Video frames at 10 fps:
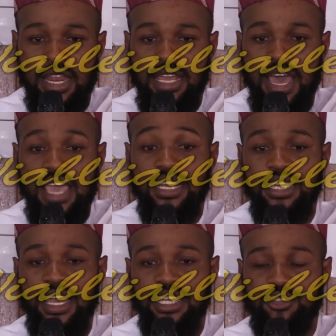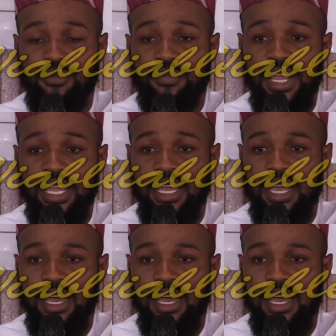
The idea is to bring